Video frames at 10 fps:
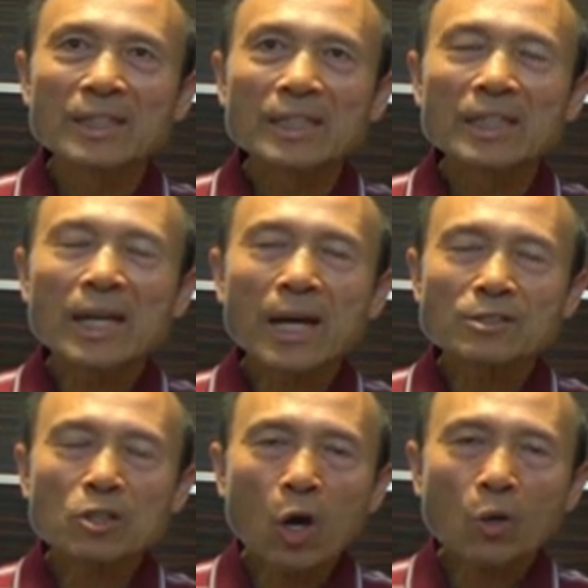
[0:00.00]
He
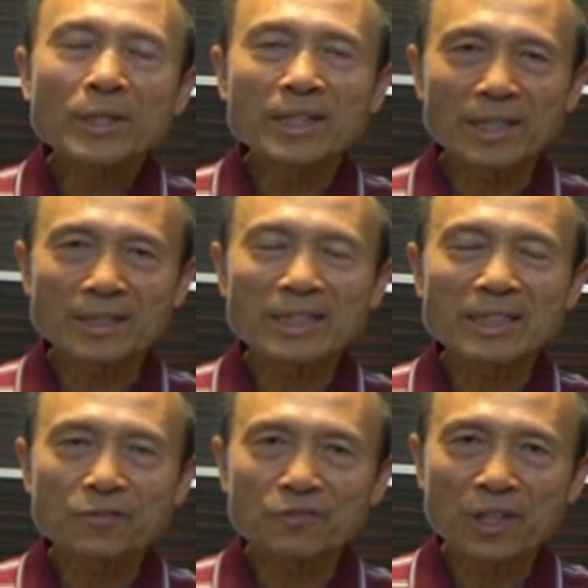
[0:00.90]
has holiness. He
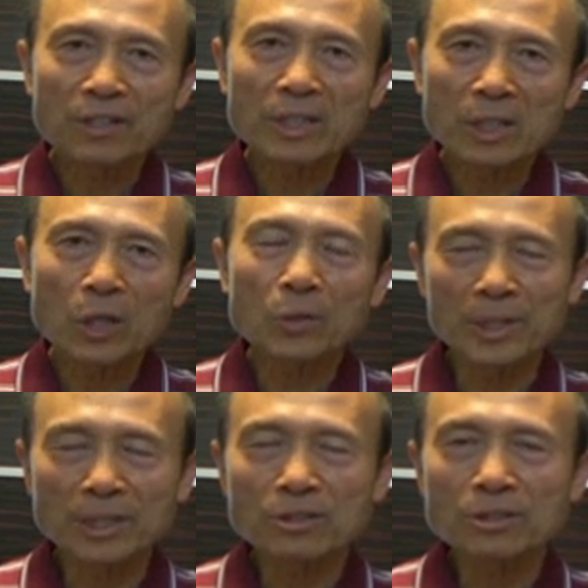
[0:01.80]
is very
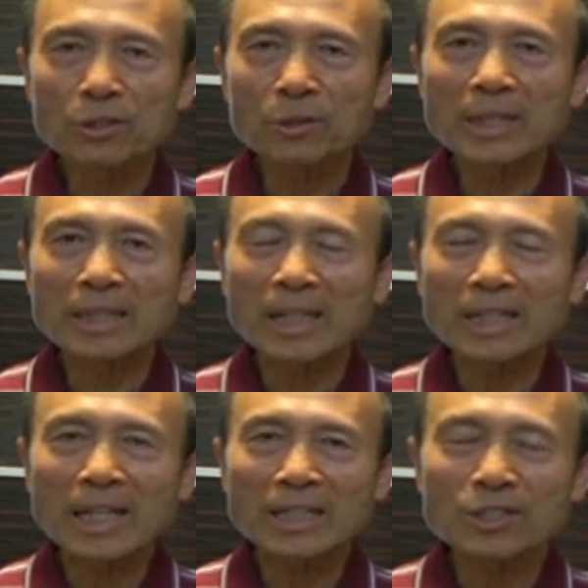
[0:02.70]
holy. So he
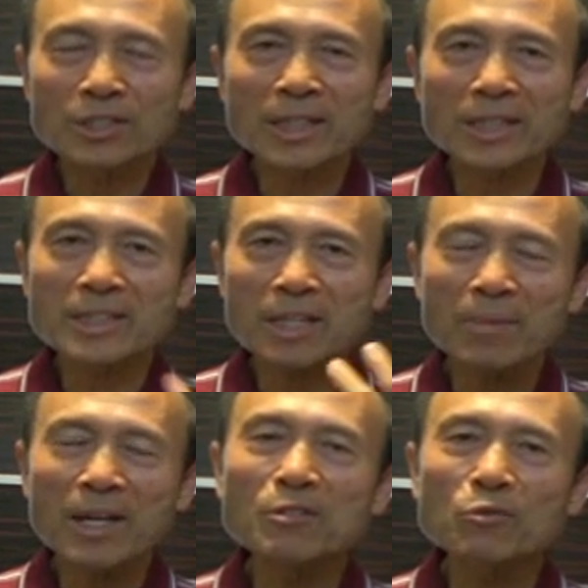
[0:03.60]
cannot just
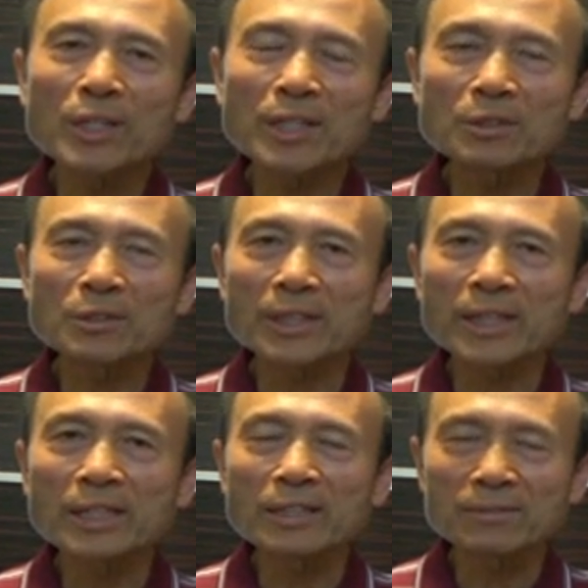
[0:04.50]
accept anyone into the
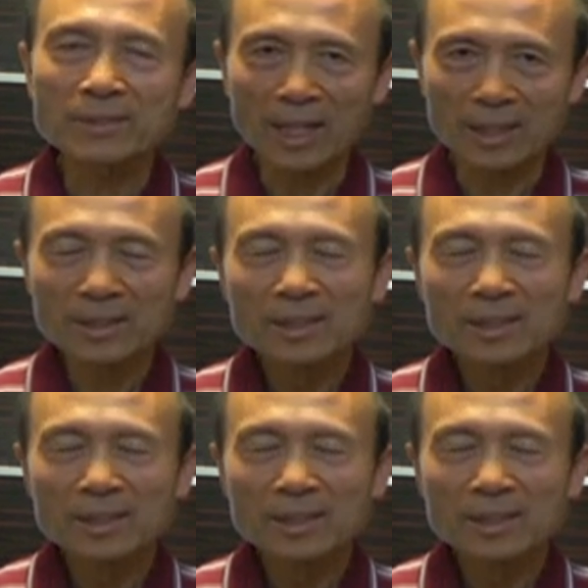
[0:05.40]
kingdom of God.